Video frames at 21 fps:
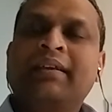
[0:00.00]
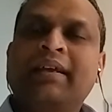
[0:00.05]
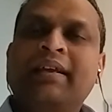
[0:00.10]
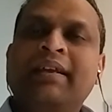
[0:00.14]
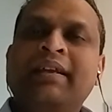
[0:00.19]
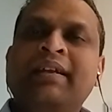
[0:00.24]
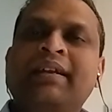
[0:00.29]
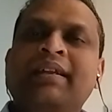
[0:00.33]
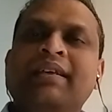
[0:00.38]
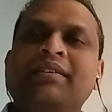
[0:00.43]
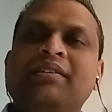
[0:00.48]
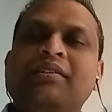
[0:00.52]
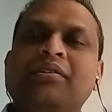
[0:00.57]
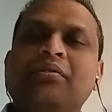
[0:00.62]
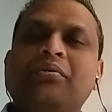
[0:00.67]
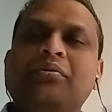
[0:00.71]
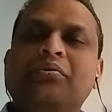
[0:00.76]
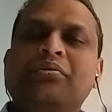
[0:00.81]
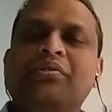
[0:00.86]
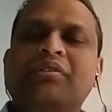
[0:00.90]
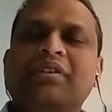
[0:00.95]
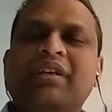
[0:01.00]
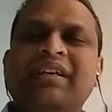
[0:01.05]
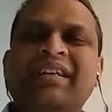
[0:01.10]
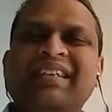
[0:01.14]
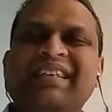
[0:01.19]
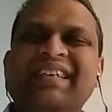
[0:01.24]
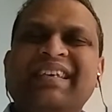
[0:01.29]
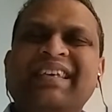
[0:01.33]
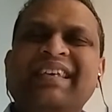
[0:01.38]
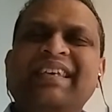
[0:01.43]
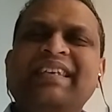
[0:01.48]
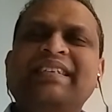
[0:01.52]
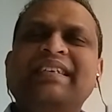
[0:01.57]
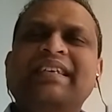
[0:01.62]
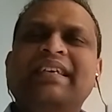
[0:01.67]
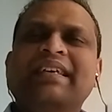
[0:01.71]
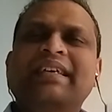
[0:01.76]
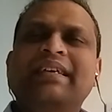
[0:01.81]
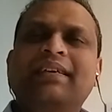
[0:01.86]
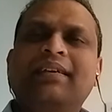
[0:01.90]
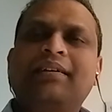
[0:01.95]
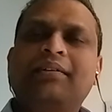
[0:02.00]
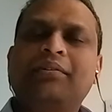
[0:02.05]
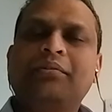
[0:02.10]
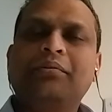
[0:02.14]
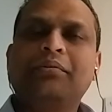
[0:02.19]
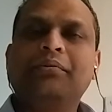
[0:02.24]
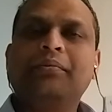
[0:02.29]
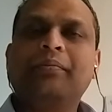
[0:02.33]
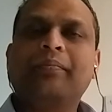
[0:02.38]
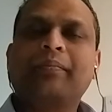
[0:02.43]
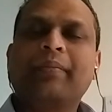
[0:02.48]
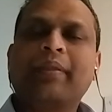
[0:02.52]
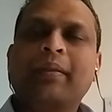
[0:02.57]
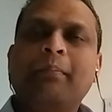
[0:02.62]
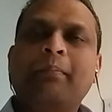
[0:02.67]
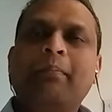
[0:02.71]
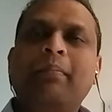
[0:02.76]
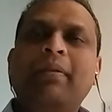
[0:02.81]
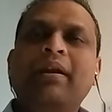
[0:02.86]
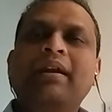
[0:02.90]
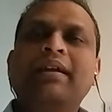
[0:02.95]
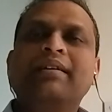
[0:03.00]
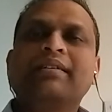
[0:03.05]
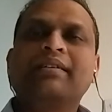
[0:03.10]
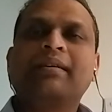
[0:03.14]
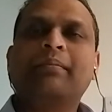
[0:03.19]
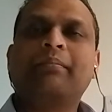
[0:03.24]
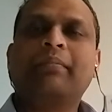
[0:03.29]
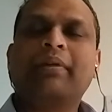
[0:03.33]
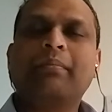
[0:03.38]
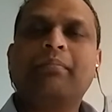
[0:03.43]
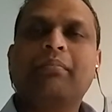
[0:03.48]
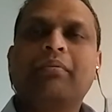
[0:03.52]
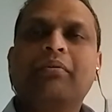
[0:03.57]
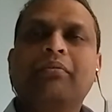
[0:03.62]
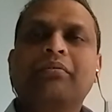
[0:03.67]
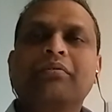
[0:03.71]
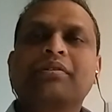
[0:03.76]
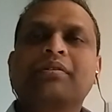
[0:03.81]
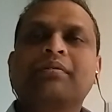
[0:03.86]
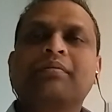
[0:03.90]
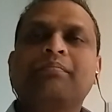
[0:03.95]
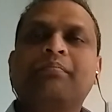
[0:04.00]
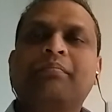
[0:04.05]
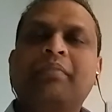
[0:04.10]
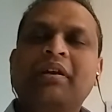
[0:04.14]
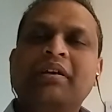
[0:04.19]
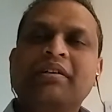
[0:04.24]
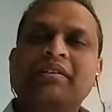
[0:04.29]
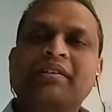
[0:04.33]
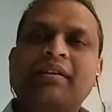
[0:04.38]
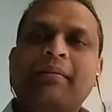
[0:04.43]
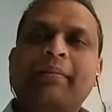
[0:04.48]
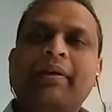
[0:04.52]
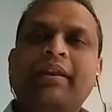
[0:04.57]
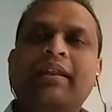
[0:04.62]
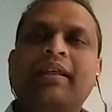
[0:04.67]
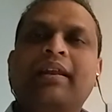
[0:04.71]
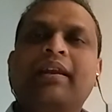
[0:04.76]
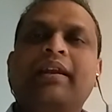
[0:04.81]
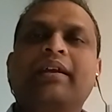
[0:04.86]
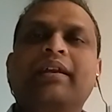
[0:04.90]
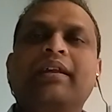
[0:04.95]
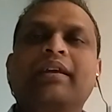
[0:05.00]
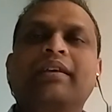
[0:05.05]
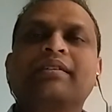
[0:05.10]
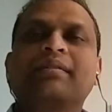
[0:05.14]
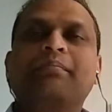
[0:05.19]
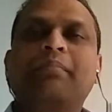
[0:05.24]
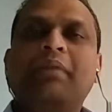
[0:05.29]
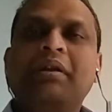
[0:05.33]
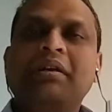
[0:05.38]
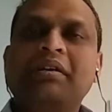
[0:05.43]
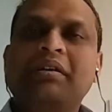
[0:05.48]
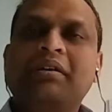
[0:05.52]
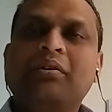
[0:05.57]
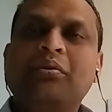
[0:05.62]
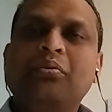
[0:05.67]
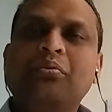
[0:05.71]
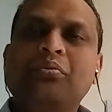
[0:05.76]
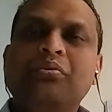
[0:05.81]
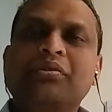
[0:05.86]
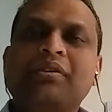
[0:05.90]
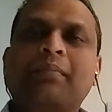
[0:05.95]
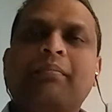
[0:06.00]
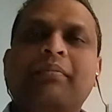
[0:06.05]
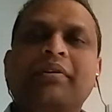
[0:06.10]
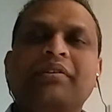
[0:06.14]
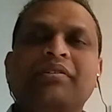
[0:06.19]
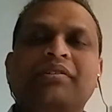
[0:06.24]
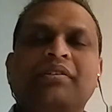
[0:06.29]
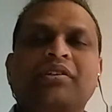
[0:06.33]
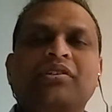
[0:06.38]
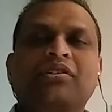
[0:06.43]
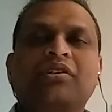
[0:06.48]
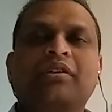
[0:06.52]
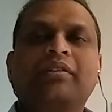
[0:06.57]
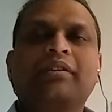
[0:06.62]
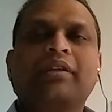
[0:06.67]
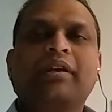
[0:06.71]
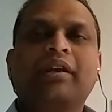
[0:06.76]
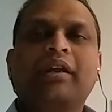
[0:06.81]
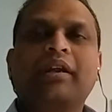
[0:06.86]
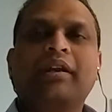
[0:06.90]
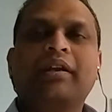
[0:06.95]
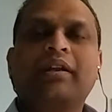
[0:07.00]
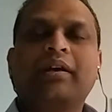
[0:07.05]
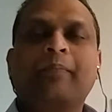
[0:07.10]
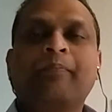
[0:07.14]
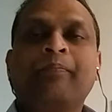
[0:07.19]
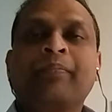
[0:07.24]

it is used, it is easy to build some reports, build some analytics, do some research on the data.